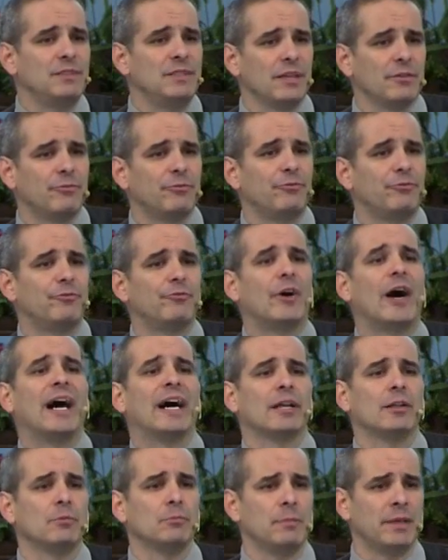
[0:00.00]

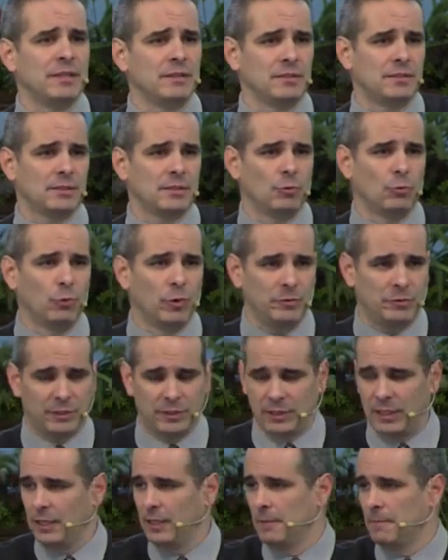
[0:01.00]
defilement with
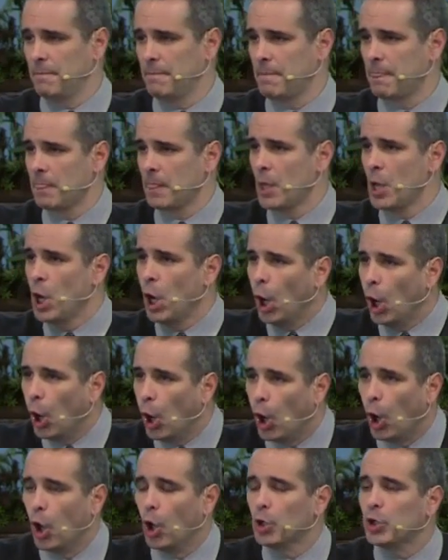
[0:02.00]
sin,
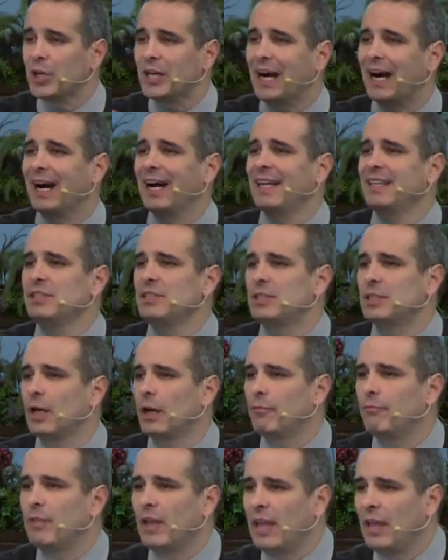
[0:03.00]
all kinds
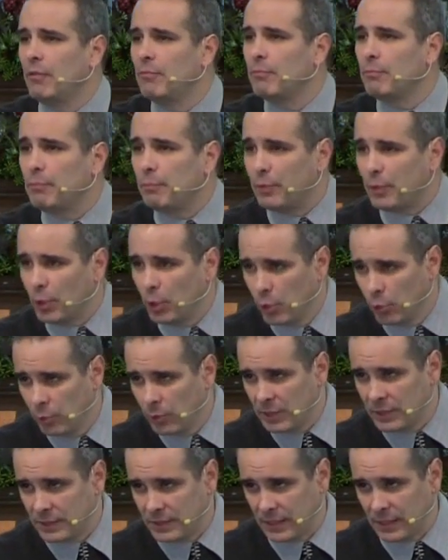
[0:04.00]
of
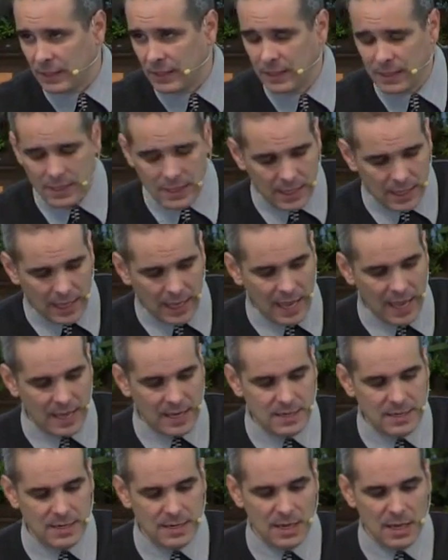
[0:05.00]
impurity
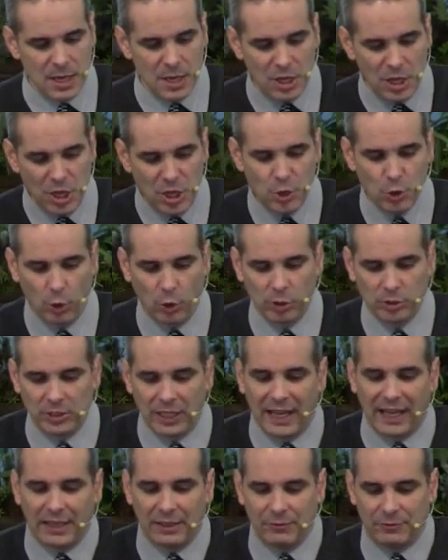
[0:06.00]
in your
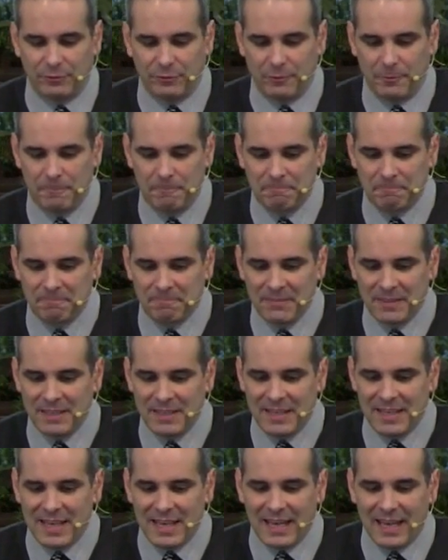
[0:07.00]
life.
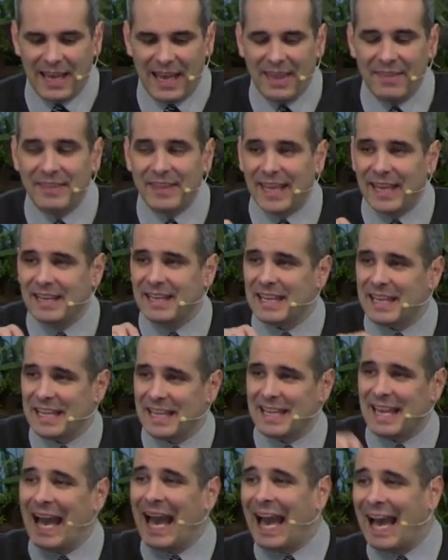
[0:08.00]
And then
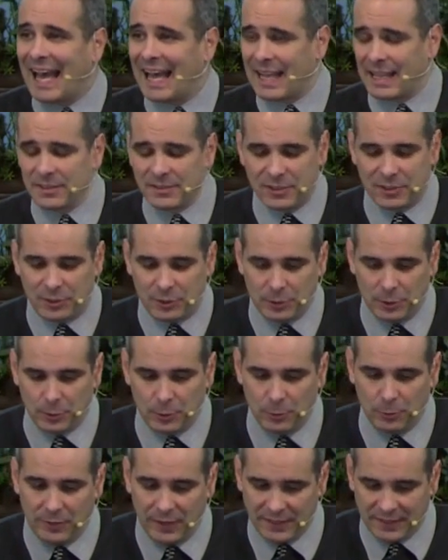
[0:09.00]
he adds
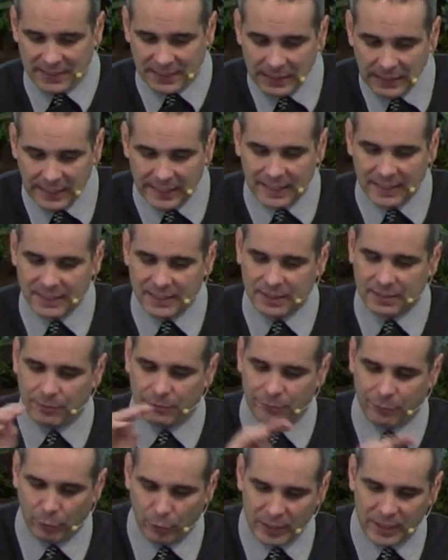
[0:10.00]
to this list
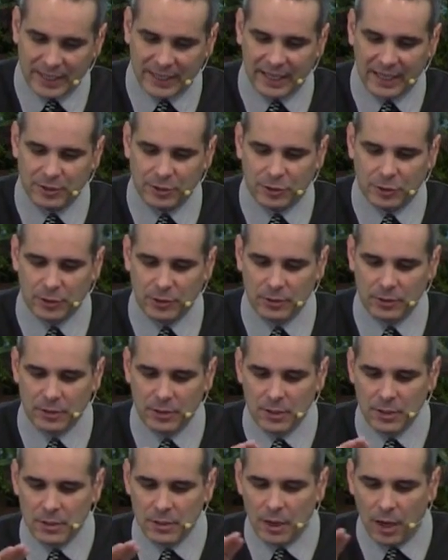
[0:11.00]
fornication,
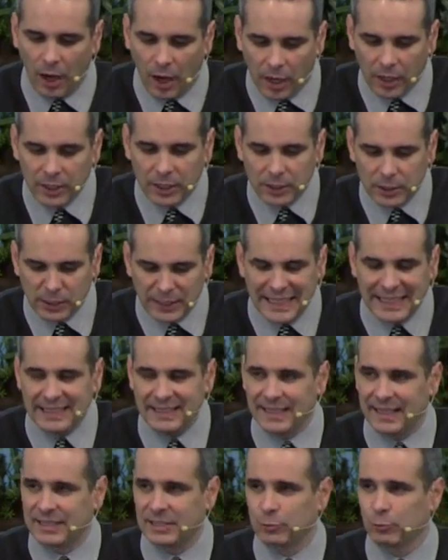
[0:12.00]

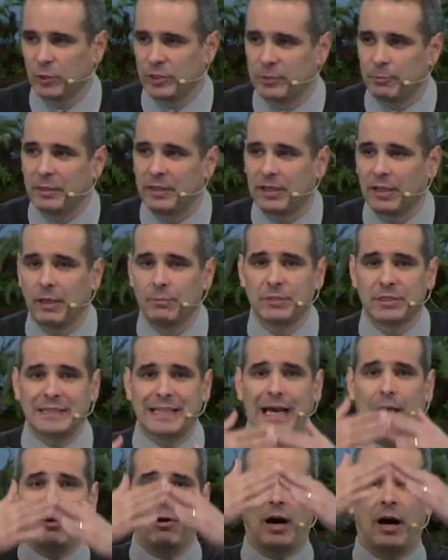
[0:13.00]
uncleanness, which becomes
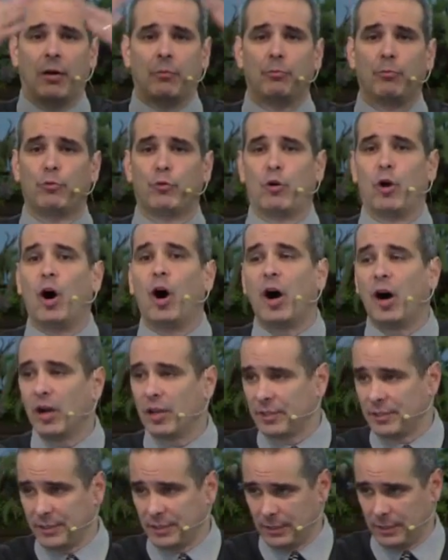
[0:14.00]
now a
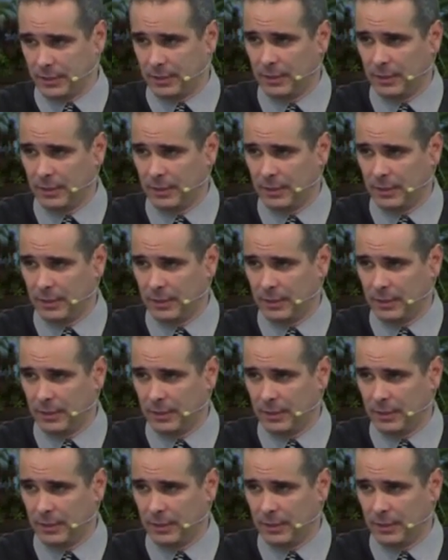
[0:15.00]
broad